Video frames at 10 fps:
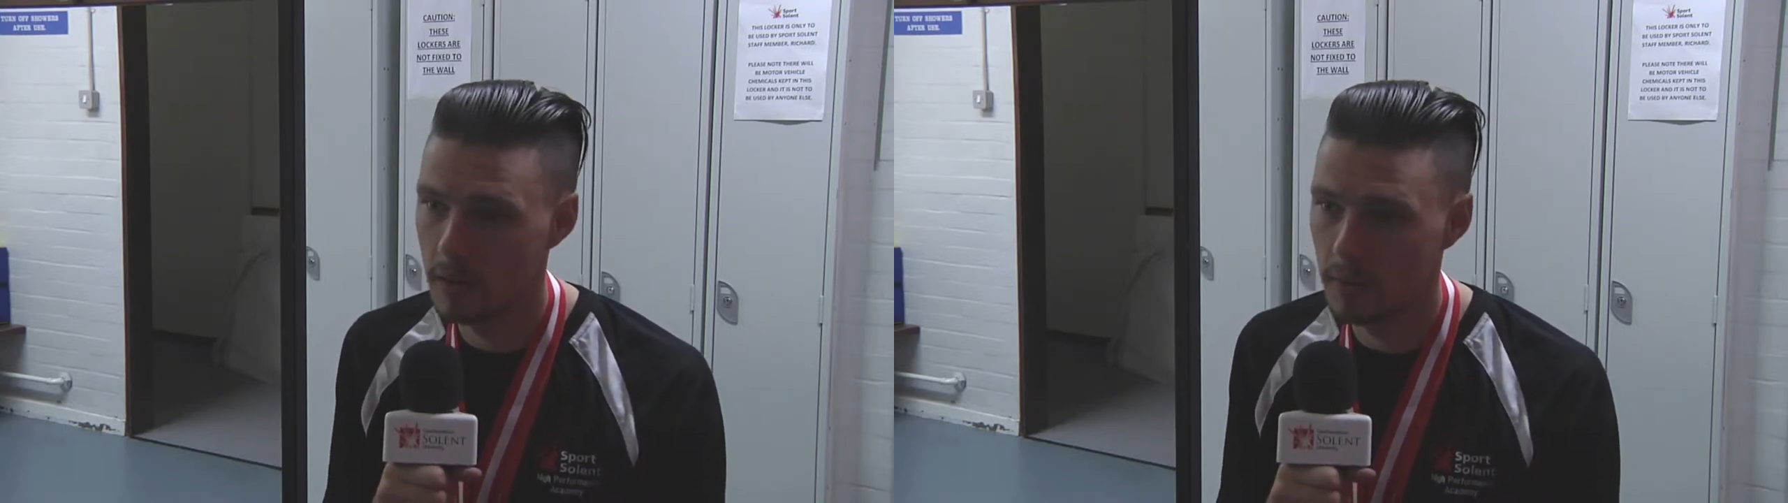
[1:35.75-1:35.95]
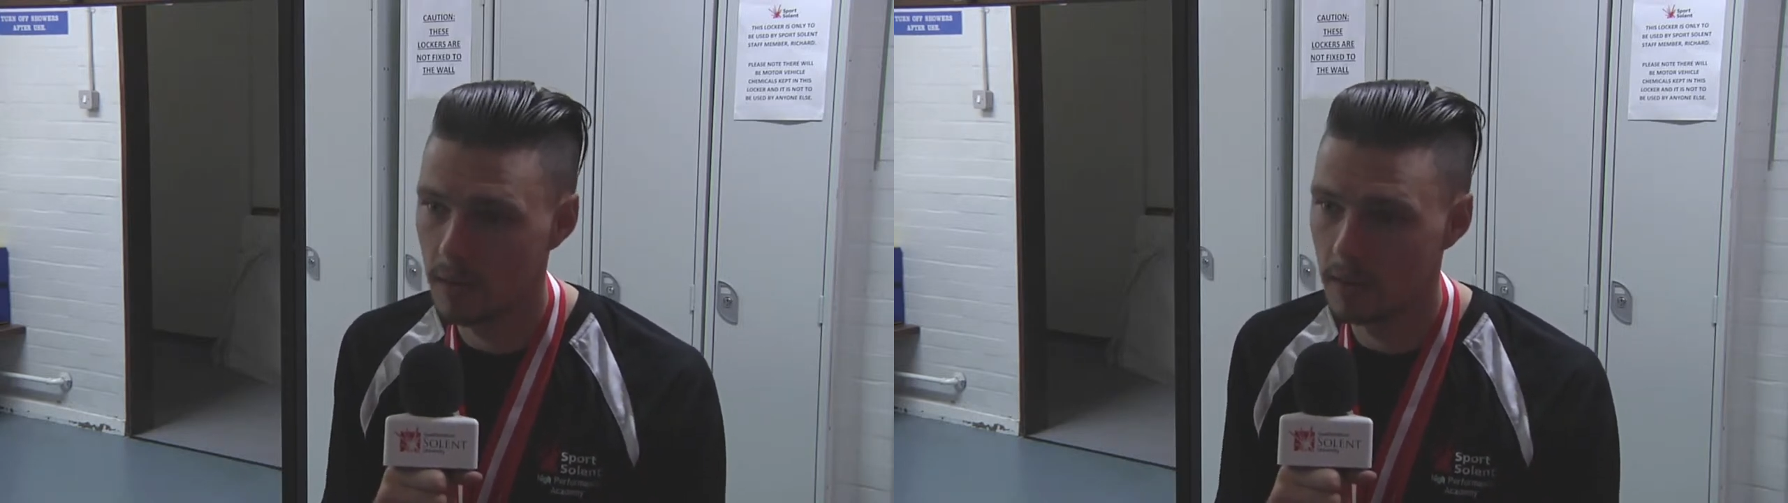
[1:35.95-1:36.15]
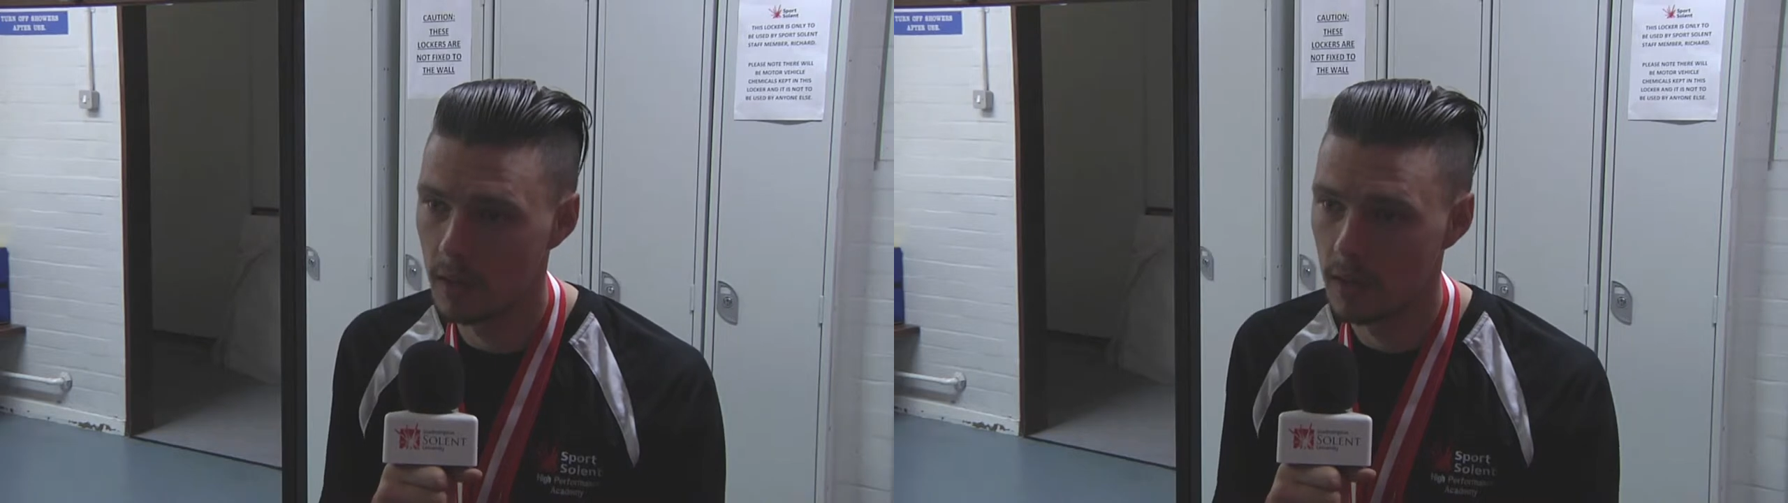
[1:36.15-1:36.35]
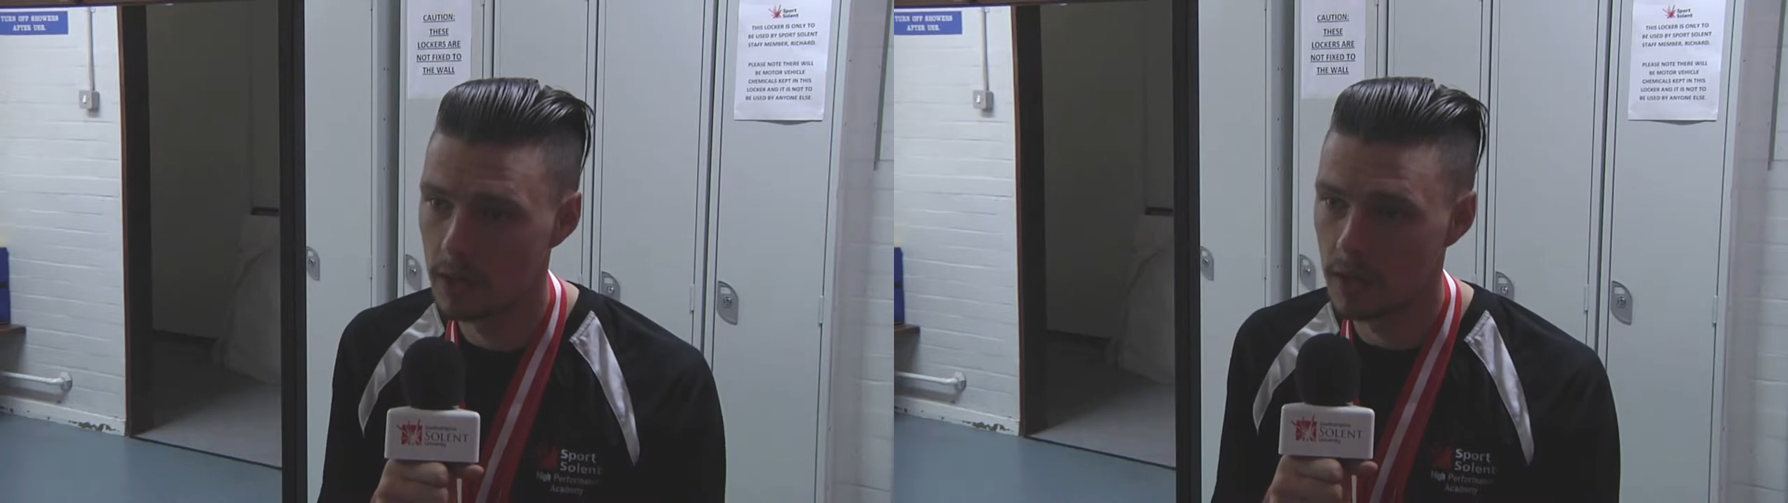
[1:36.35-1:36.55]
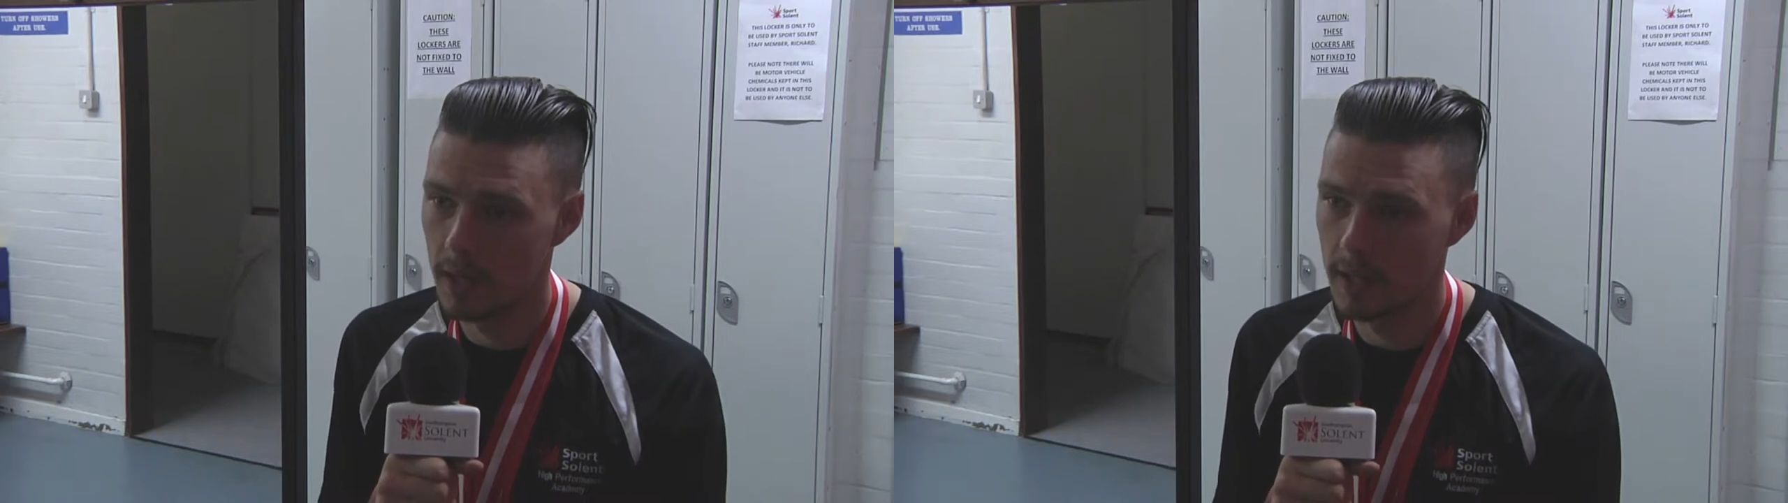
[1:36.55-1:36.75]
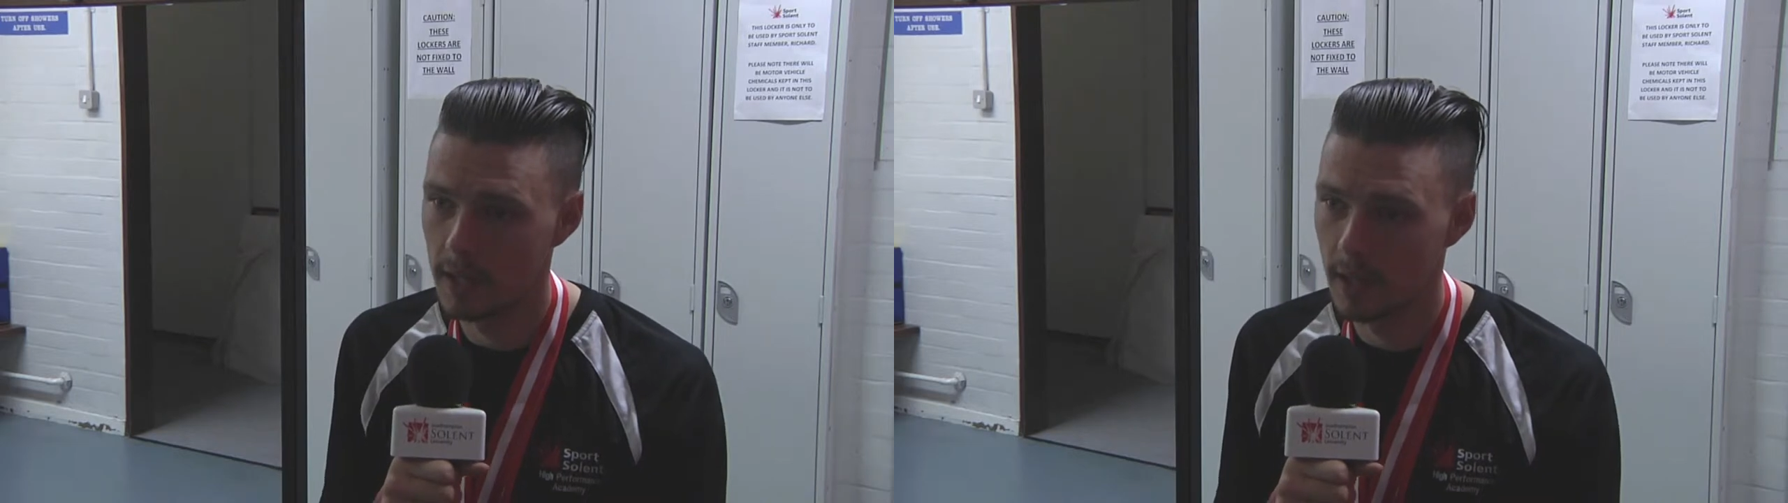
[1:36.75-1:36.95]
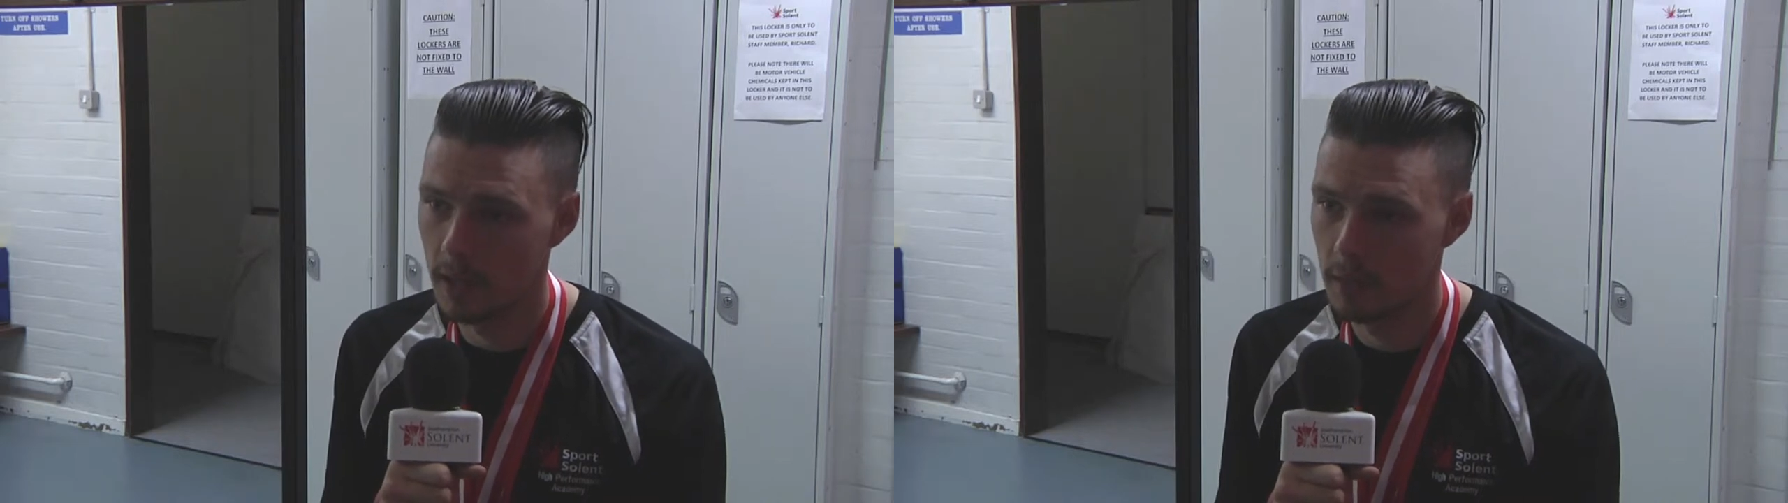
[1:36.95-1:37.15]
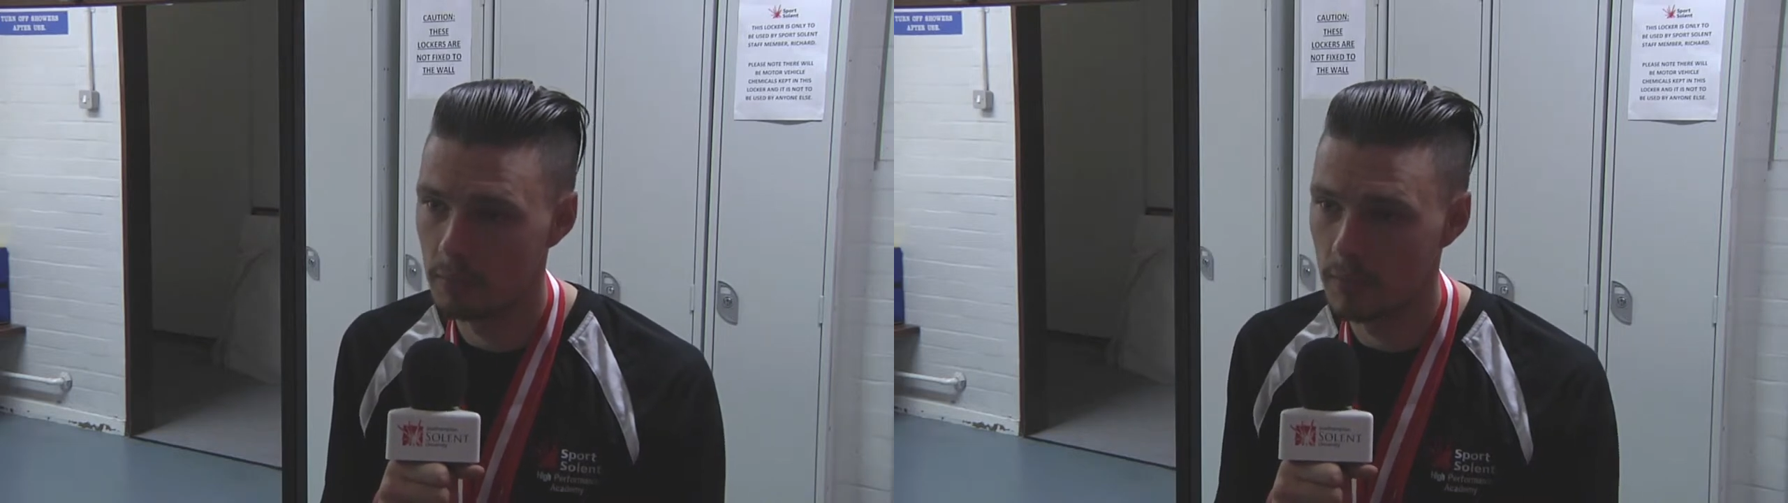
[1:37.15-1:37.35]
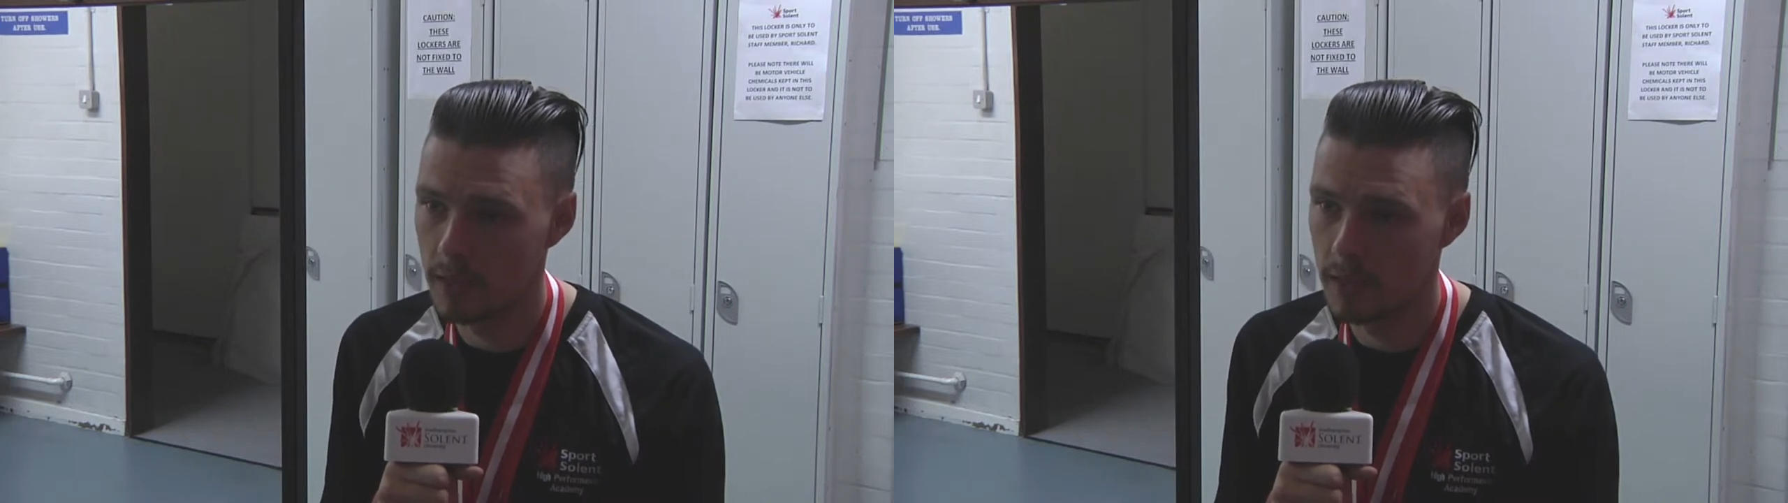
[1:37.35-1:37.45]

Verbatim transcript: spend training um,